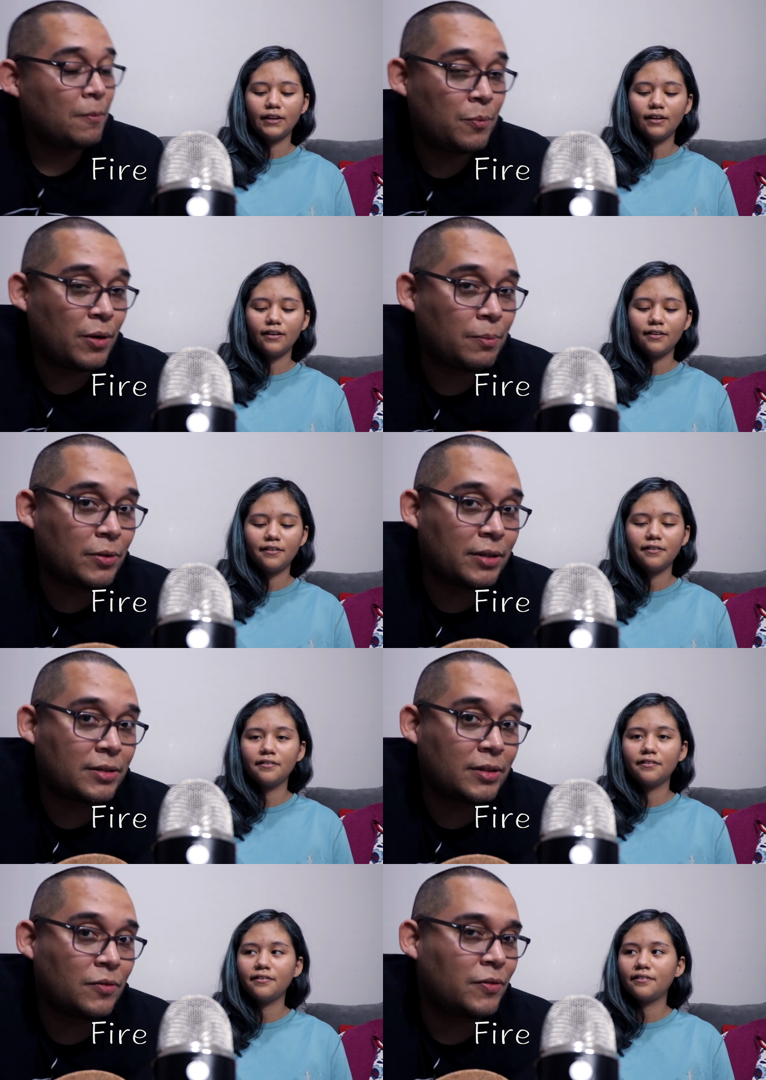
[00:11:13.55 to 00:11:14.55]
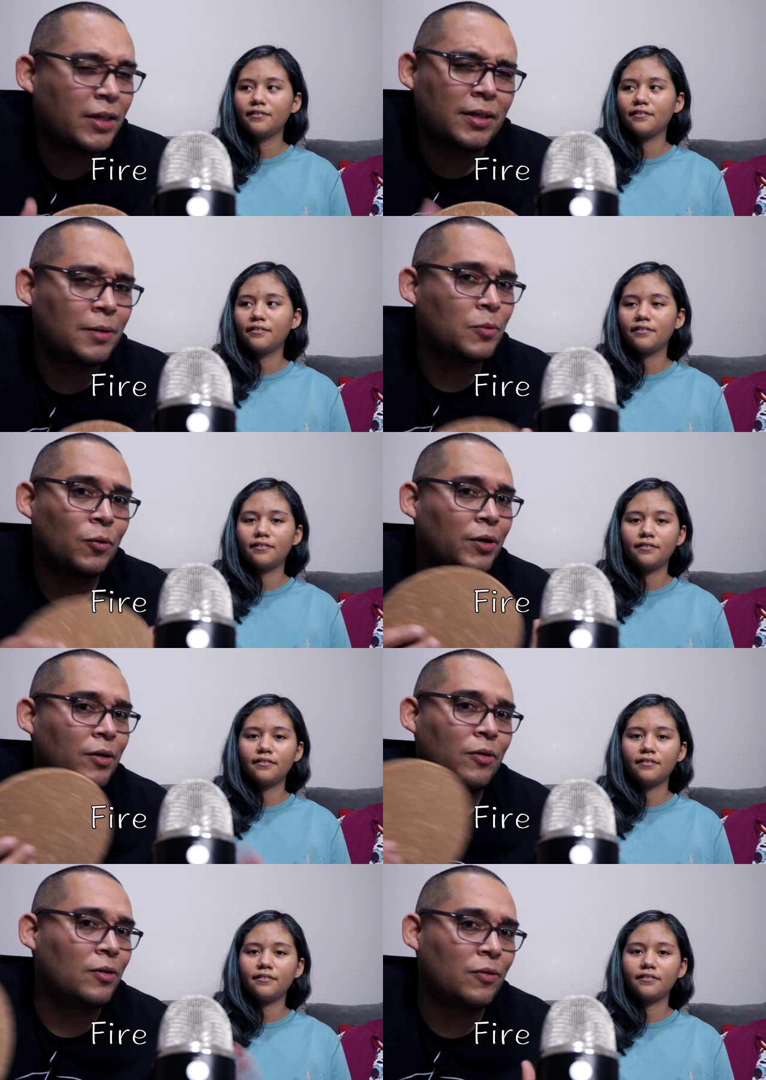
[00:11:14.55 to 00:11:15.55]
Speaker 1: Properly said fire. I'm going
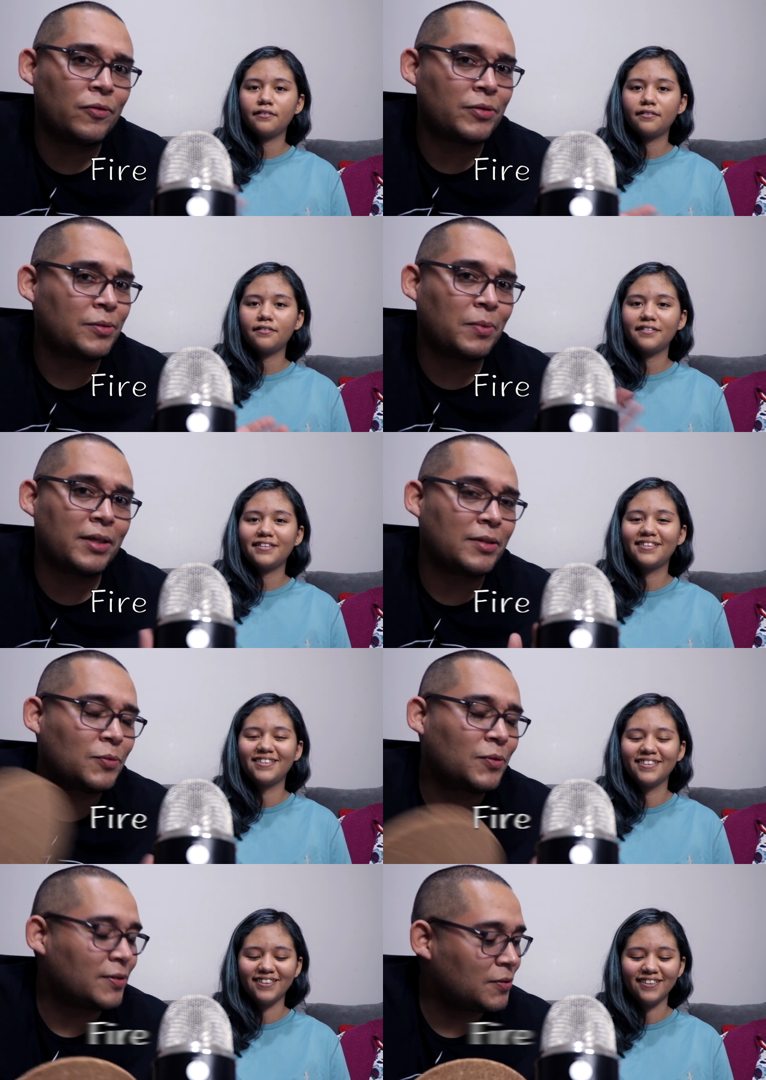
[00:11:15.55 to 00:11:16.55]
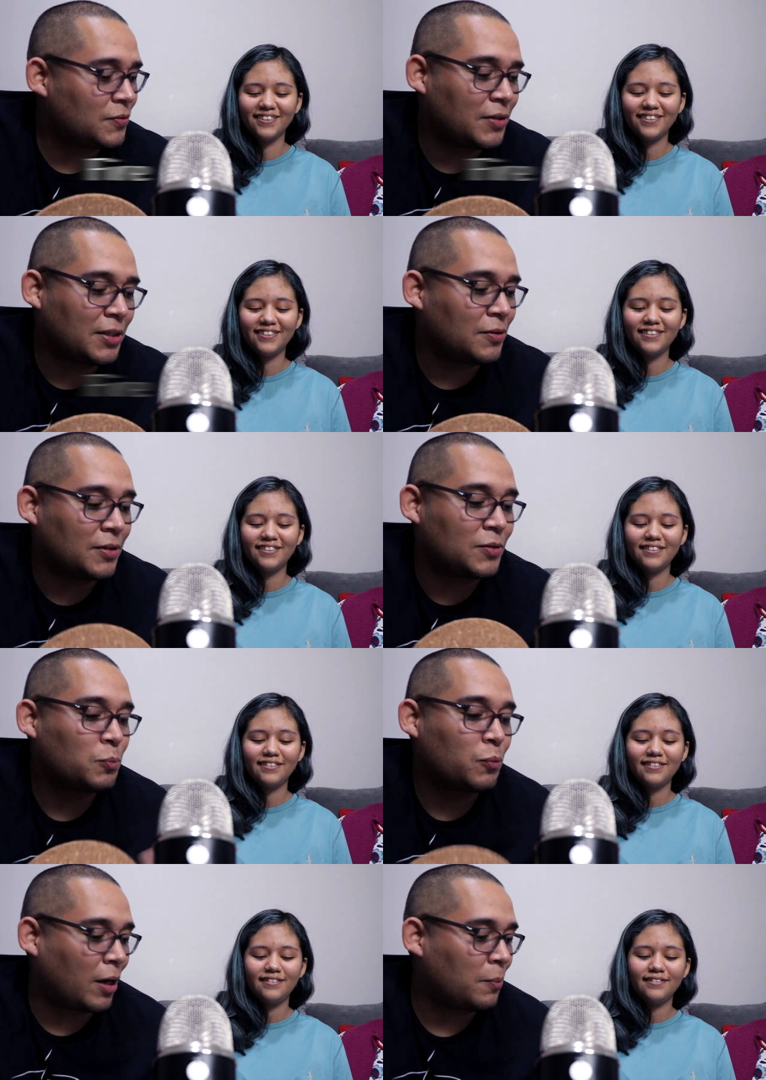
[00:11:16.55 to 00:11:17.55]
all over the place with this video. There's
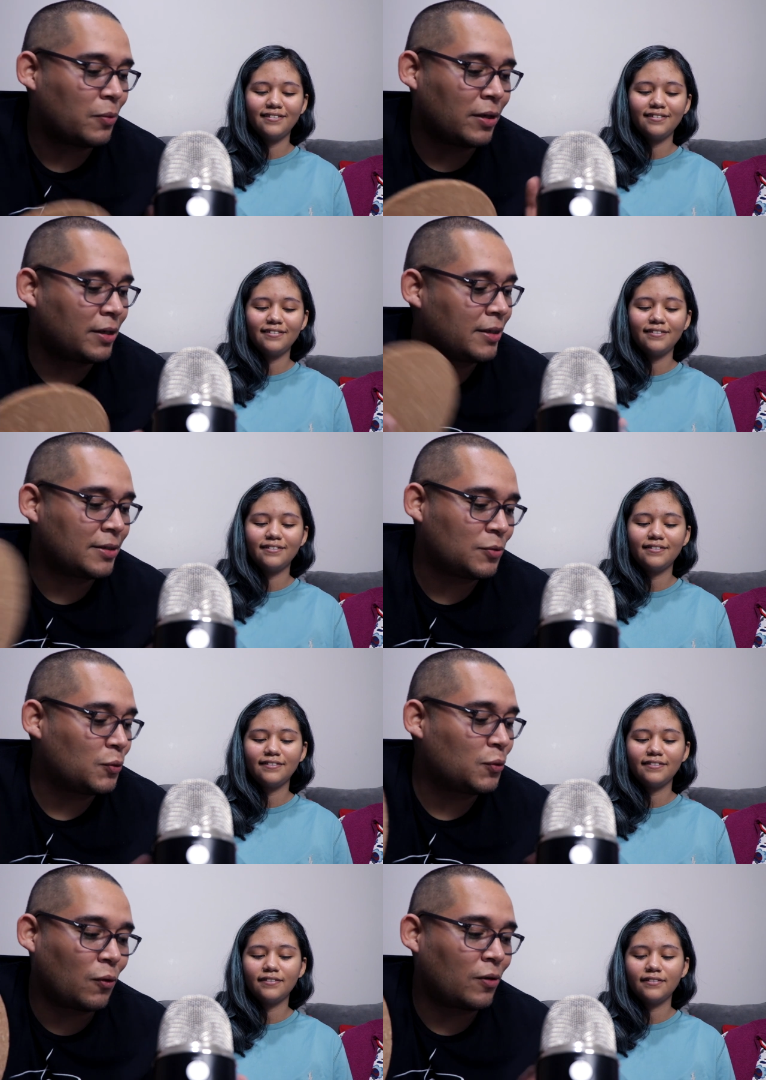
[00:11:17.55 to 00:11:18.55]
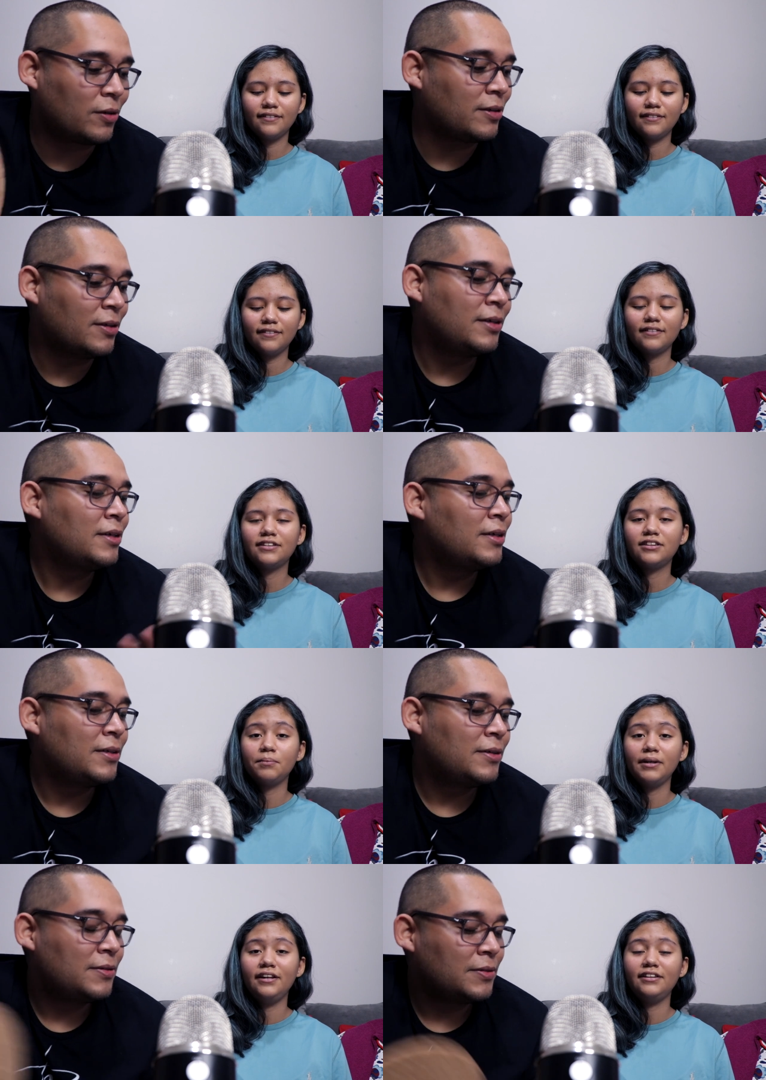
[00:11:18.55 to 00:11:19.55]
properly New York.
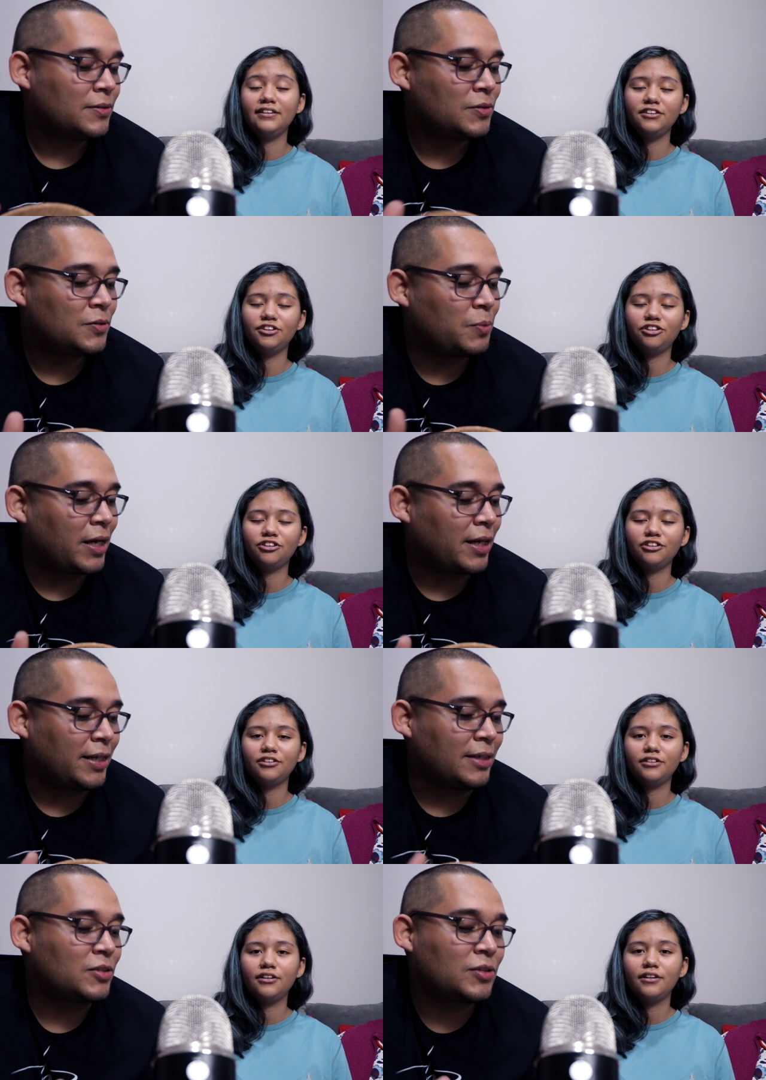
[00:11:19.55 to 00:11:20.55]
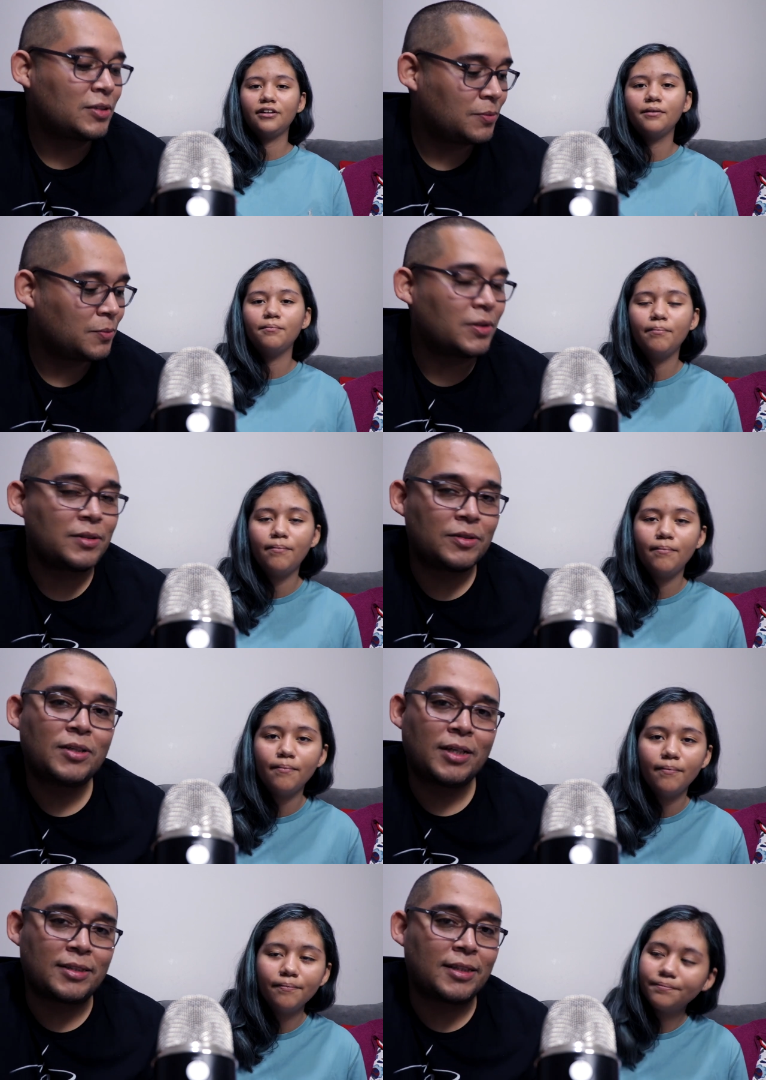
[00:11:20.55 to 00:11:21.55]
Speaker 2: Spanish. But you
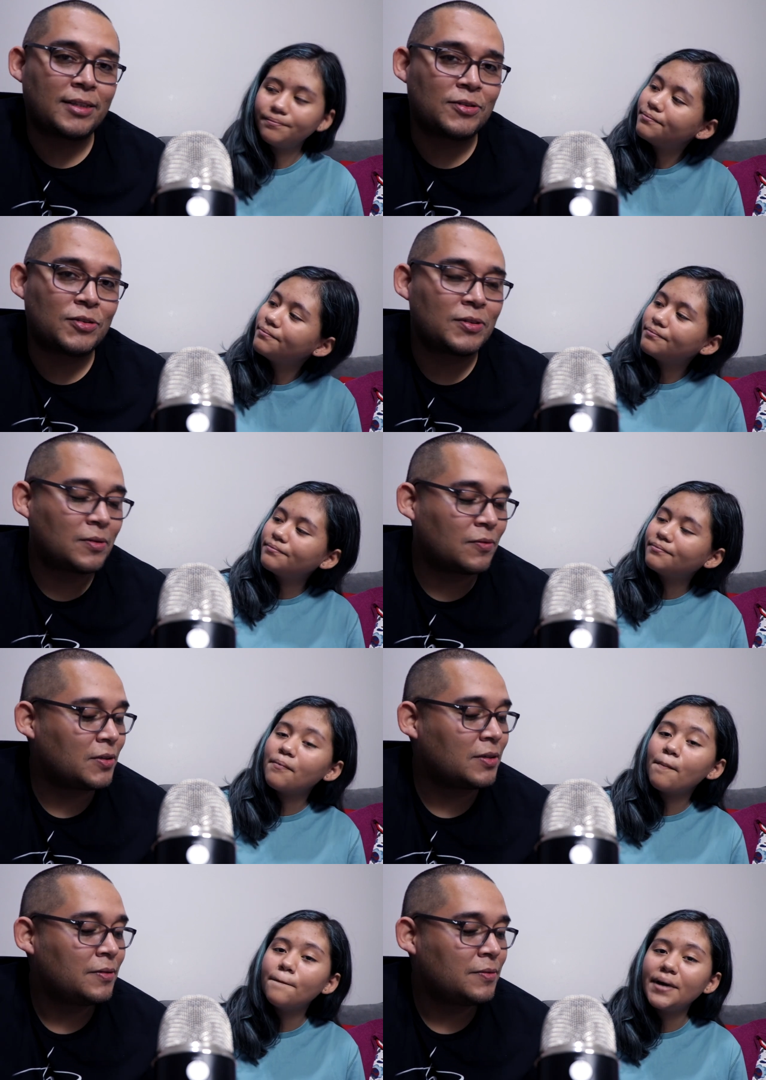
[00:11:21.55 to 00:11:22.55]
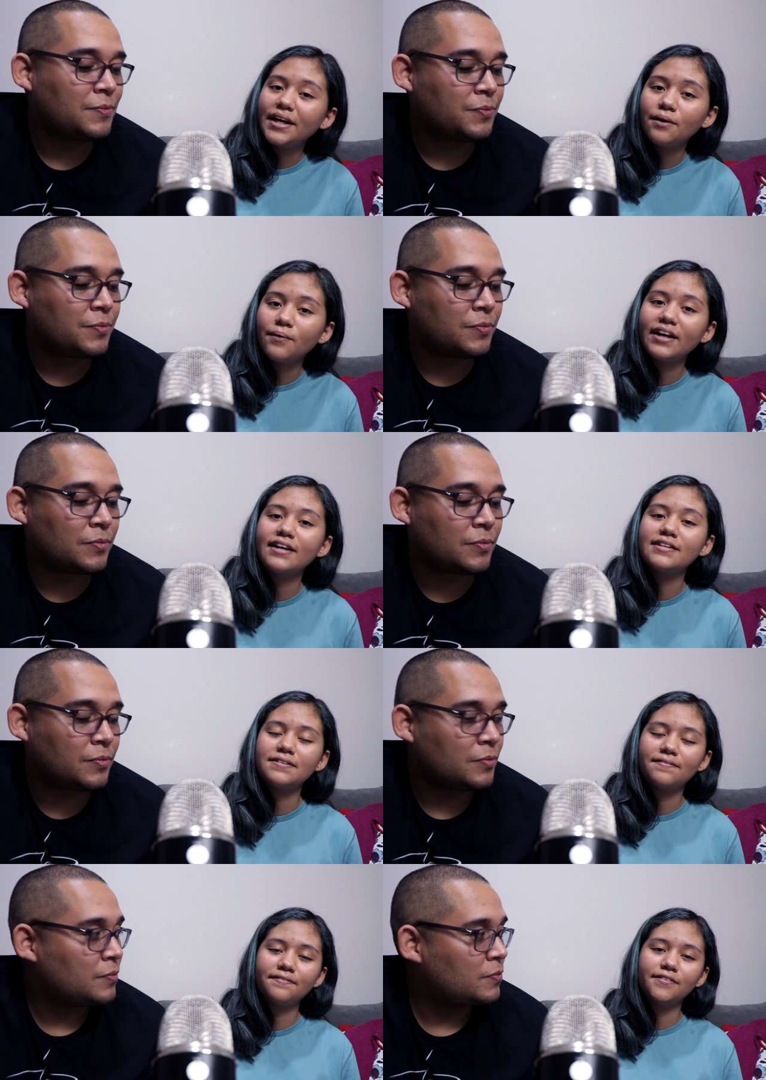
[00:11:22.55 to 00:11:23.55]
guys get the gist of it. Betty way is
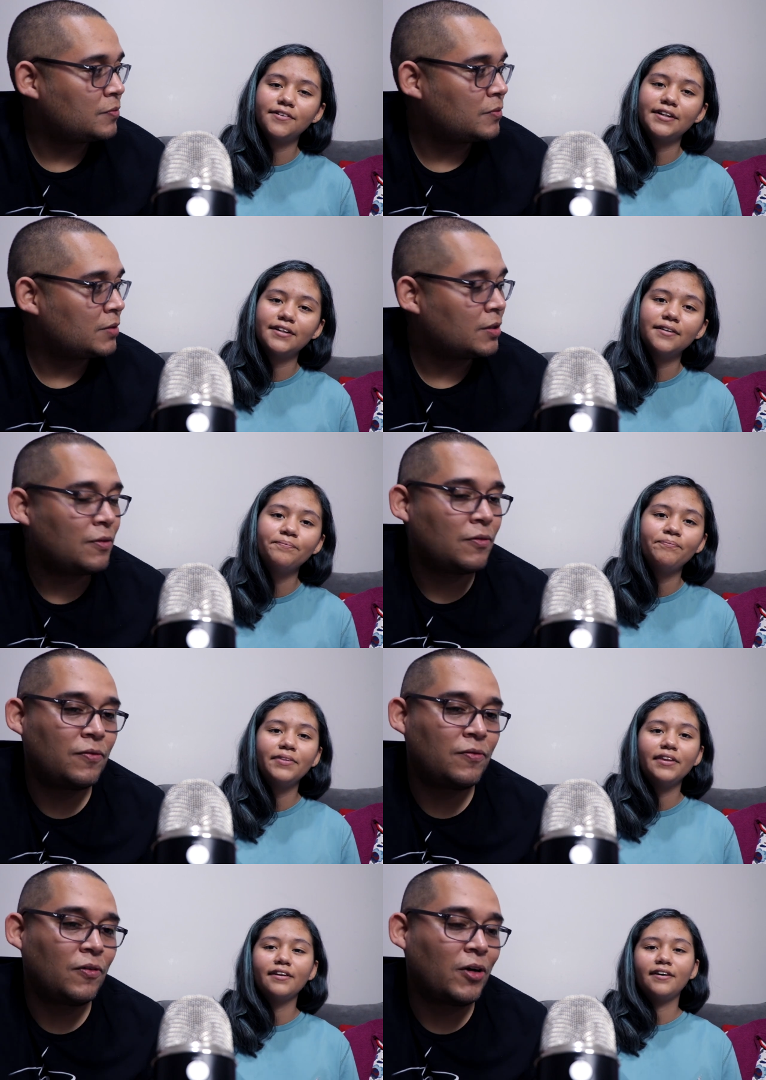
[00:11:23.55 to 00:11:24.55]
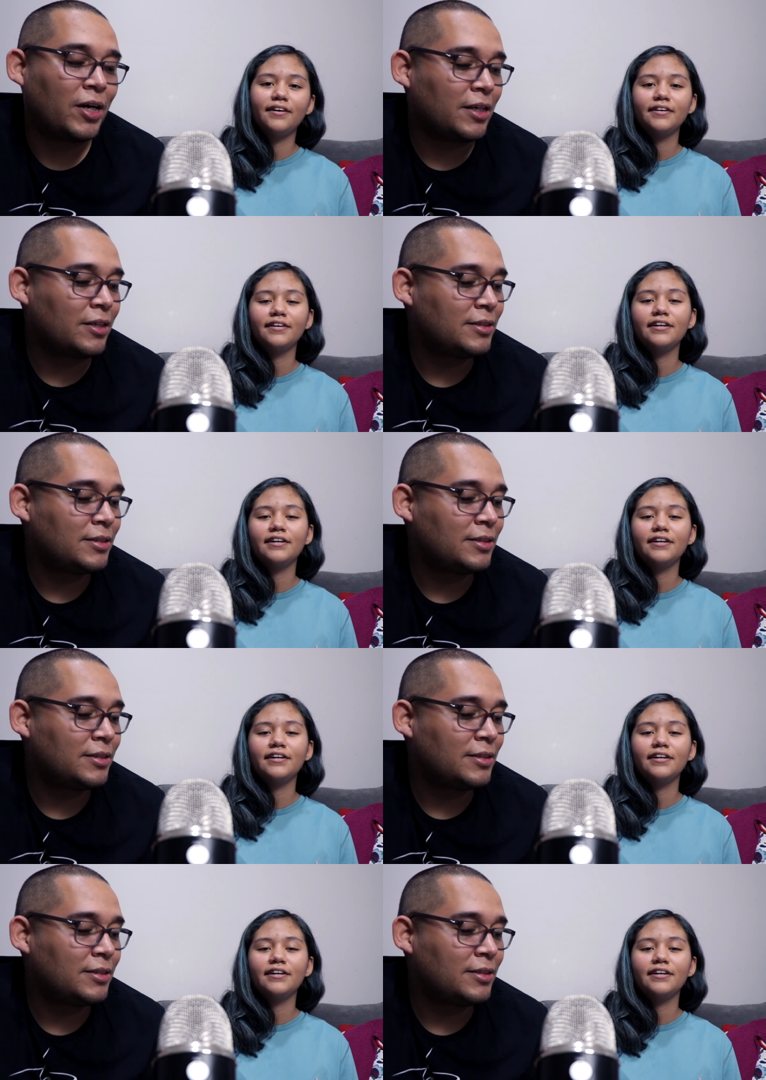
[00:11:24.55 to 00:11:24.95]
fire.
Speaker 1: Fire.